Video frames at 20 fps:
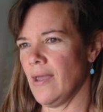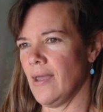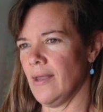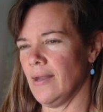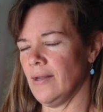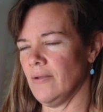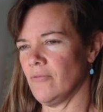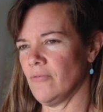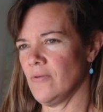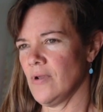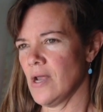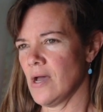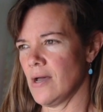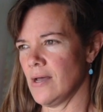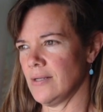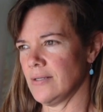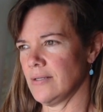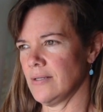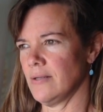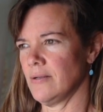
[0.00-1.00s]
And if
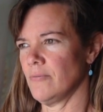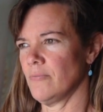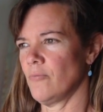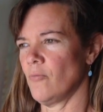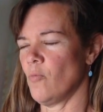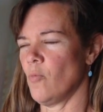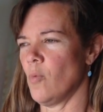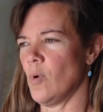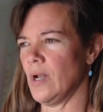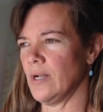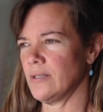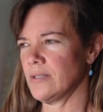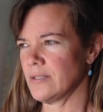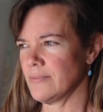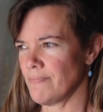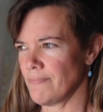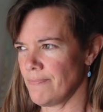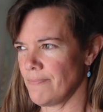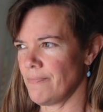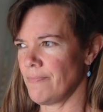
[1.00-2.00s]
not,
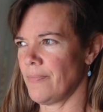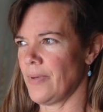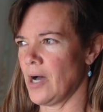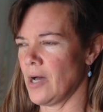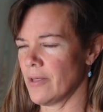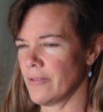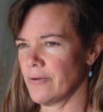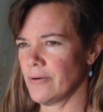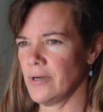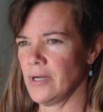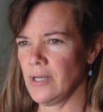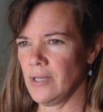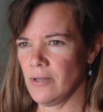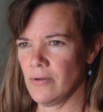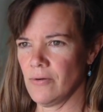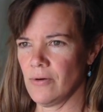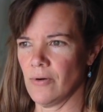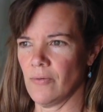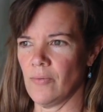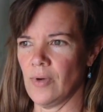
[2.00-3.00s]
what's bothering
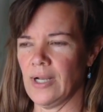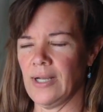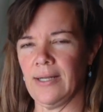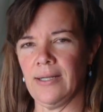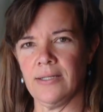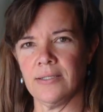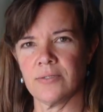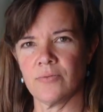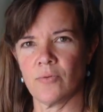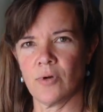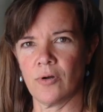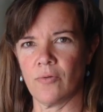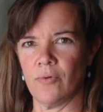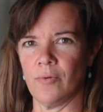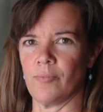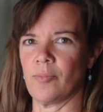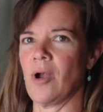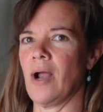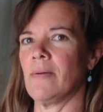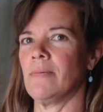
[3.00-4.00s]
you or what needs work
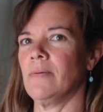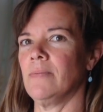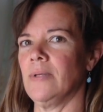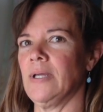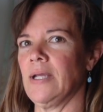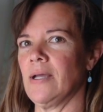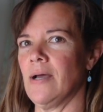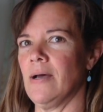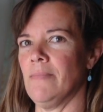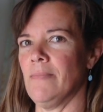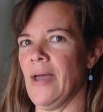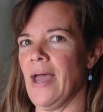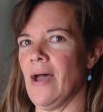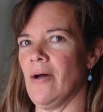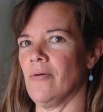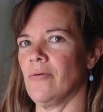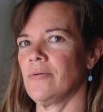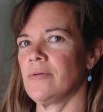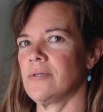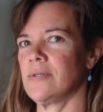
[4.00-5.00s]
will probably come
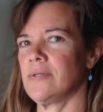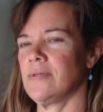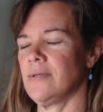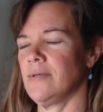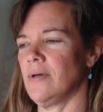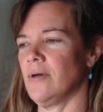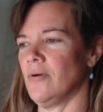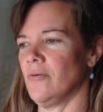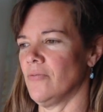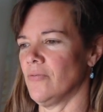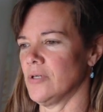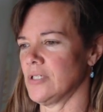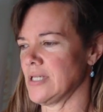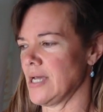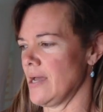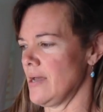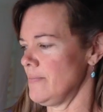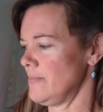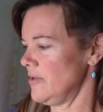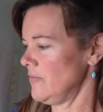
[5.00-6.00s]
out over
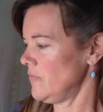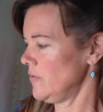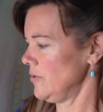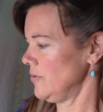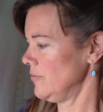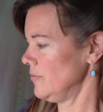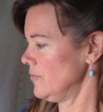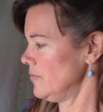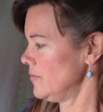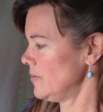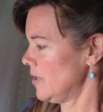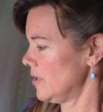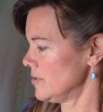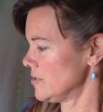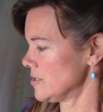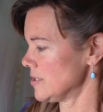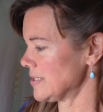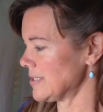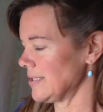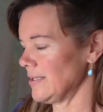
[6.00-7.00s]
time if you are
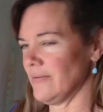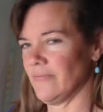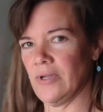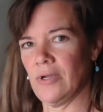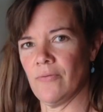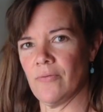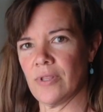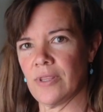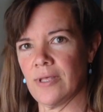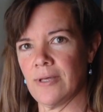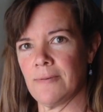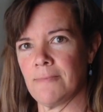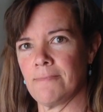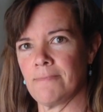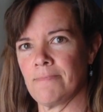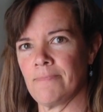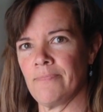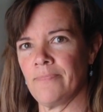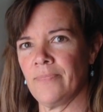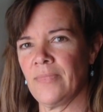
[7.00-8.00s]
just living with it.
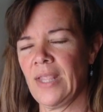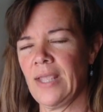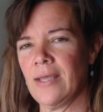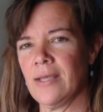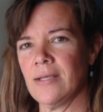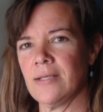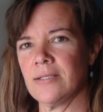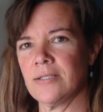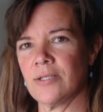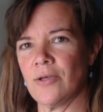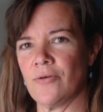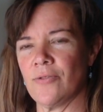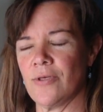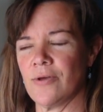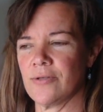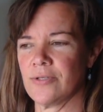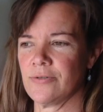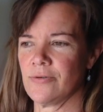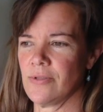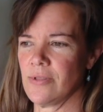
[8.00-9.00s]
So
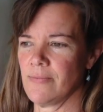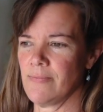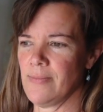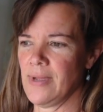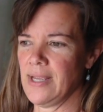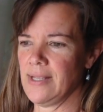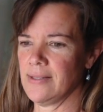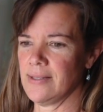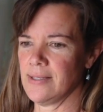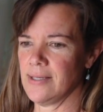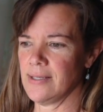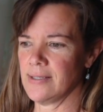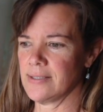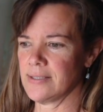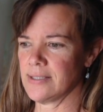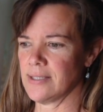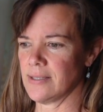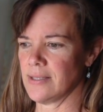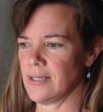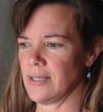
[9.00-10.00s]
those are the main things
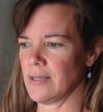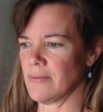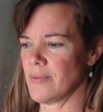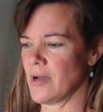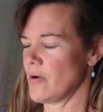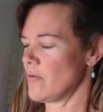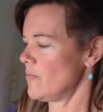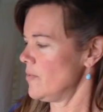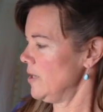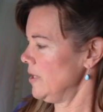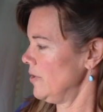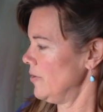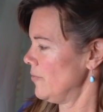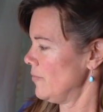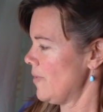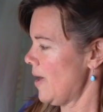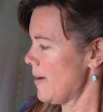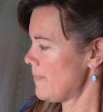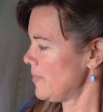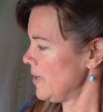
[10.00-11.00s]
to think about when you're
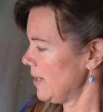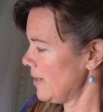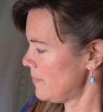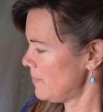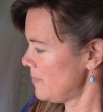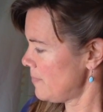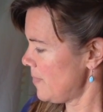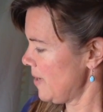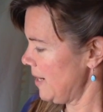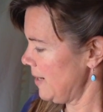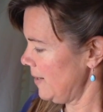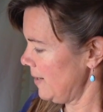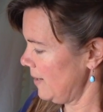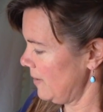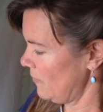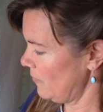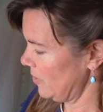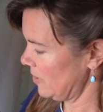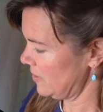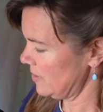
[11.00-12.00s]
wrapping up a painting.
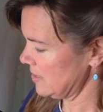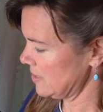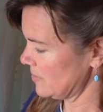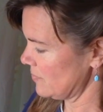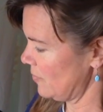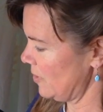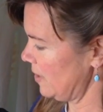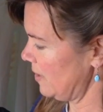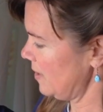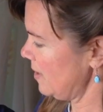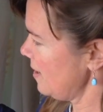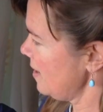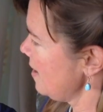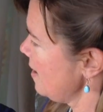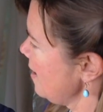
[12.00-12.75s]
And with this one,